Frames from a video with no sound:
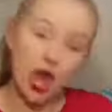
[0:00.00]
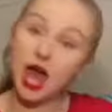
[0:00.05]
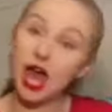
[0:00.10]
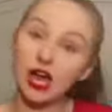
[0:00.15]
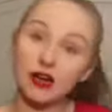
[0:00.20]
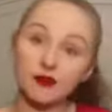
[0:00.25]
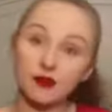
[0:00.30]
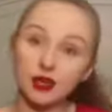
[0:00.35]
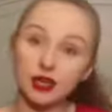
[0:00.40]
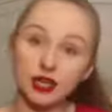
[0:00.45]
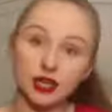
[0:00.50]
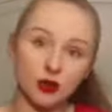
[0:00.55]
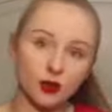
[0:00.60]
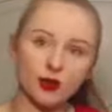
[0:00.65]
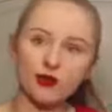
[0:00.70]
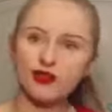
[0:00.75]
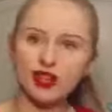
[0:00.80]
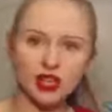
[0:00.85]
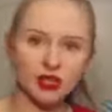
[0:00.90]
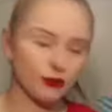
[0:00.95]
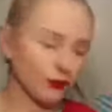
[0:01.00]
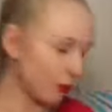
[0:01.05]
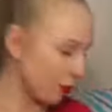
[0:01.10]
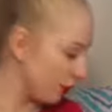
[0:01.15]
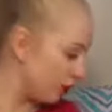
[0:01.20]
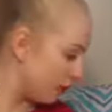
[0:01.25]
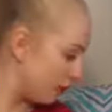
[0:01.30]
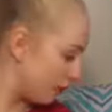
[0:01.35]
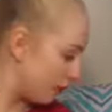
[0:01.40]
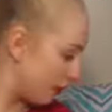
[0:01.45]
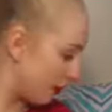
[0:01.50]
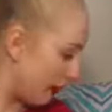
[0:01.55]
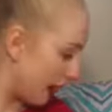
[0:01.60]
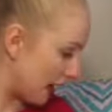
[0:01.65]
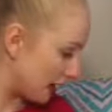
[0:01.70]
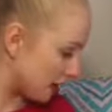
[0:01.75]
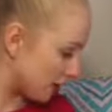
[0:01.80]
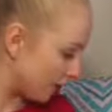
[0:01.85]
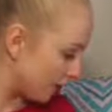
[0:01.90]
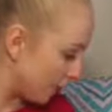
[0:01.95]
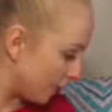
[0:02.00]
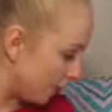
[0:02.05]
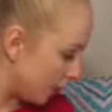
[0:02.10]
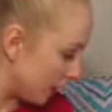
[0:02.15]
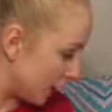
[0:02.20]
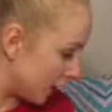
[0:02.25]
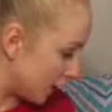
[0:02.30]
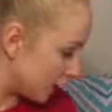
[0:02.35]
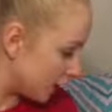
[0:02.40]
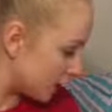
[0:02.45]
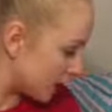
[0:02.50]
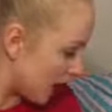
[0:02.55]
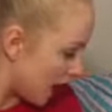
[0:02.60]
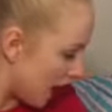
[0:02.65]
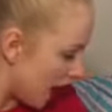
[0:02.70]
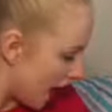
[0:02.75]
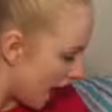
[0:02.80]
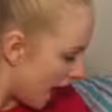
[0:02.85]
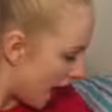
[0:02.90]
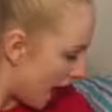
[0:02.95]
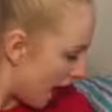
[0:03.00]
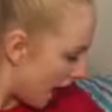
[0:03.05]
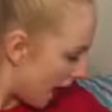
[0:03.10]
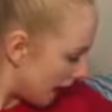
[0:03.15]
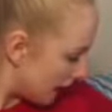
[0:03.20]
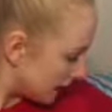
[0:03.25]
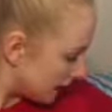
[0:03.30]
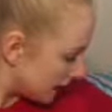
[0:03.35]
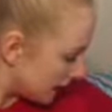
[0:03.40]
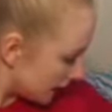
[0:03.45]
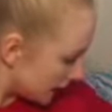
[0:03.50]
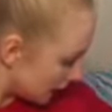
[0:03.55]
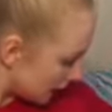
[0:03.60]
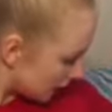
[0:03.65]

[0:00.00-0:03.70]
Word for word: every year. We've done it for the past few years. And